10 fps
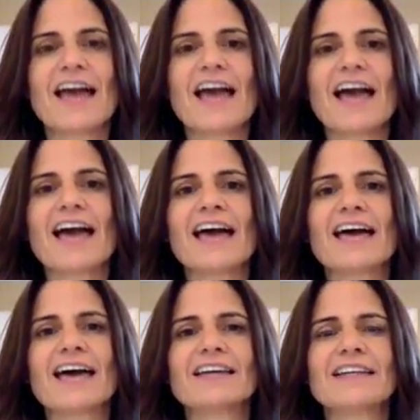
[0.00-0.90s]

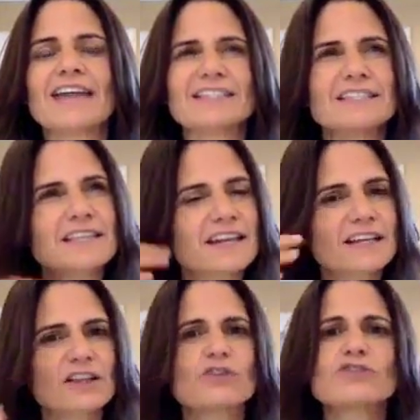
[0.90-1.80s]
And as he's getting
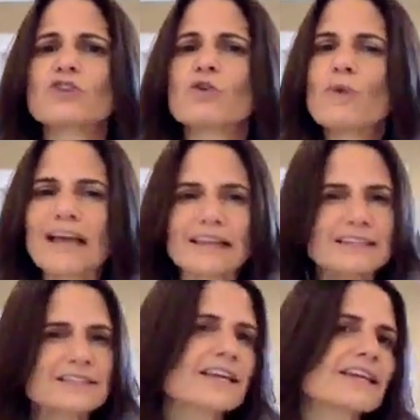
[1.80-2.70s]
closer, the
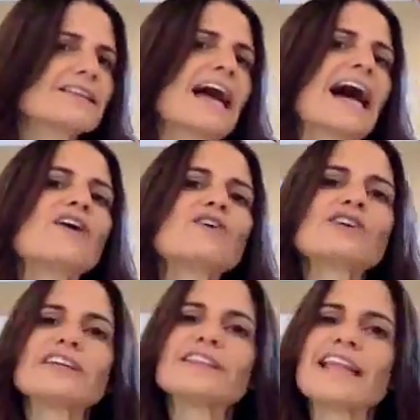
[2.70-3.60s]
wailing's getting louder
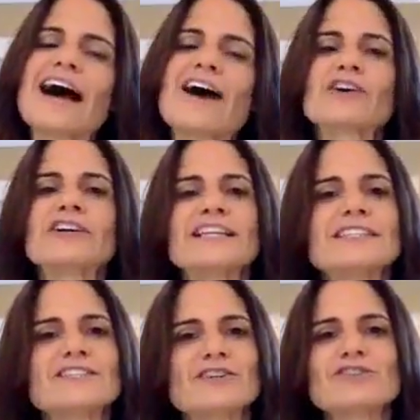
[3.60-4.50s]
and louder. And as he
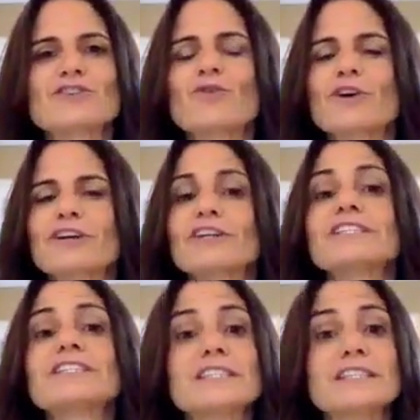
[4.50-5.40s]
turns the corner, he
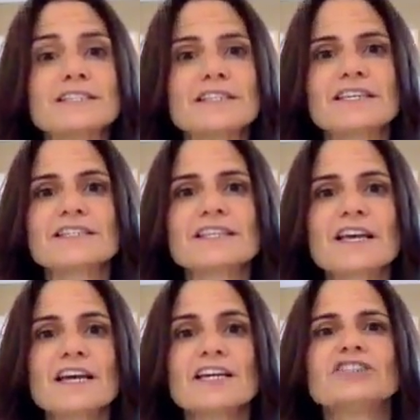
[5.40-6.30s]
sees this
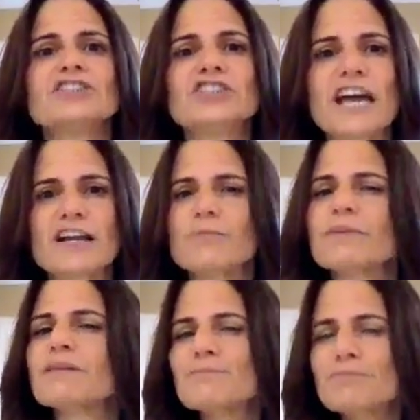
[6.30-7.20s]
gentleman
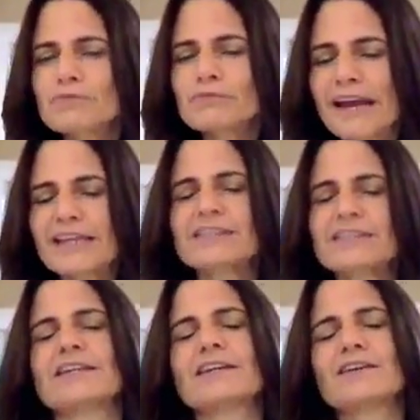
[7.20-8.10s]

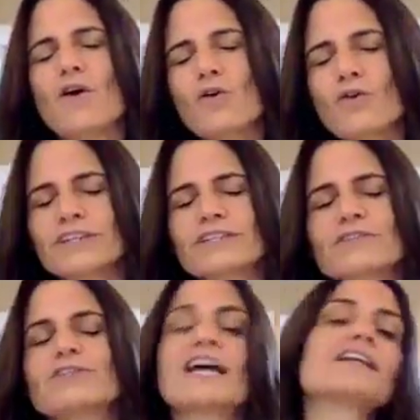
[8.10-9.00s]
embracing and holding so
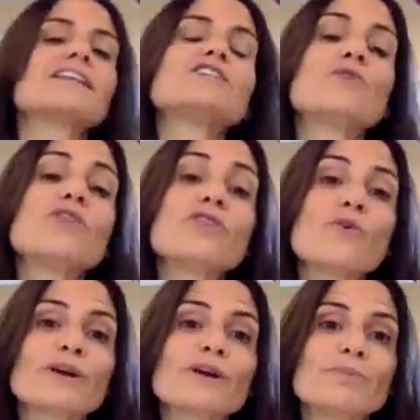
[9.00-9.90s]
tightly to a
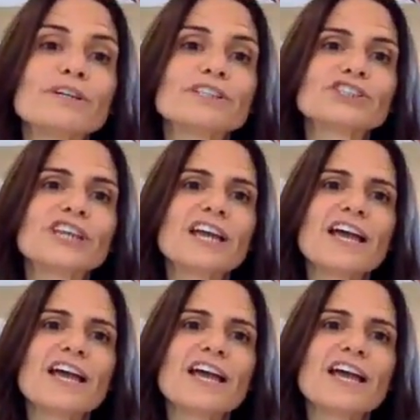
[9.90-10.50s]
thorn bush.